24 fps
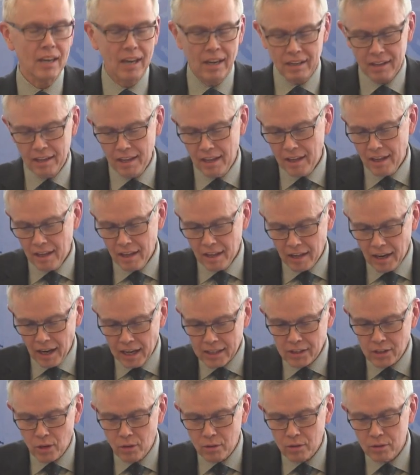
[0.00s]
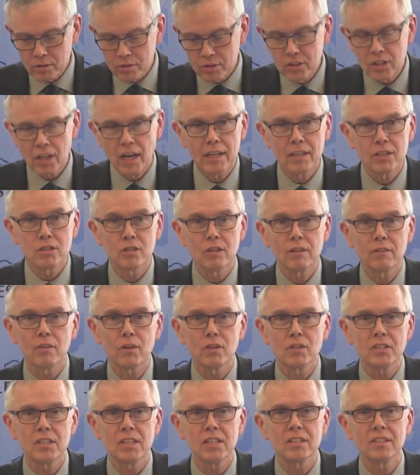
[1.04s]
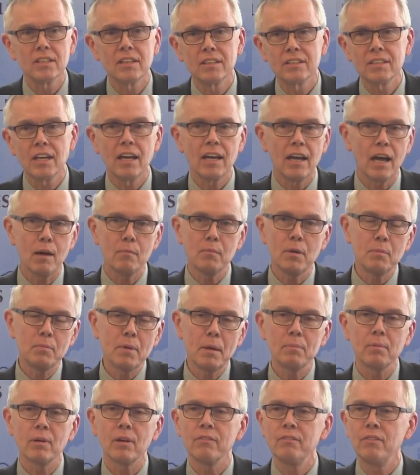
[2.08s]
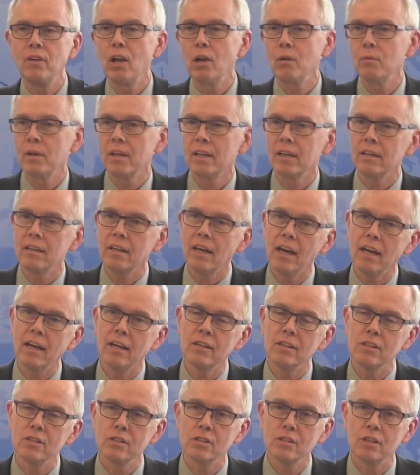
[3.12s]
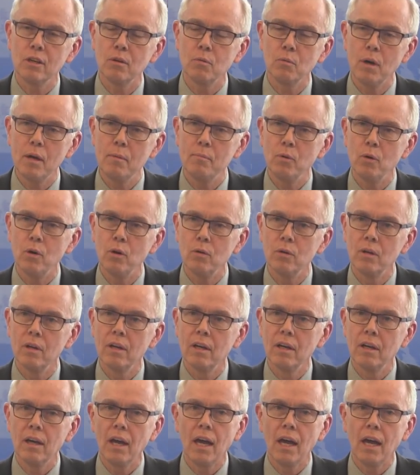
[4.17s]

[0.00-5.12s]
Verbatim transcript: And I'd go to Chinese universities and say, how many people are following Canada's uh, Weibo?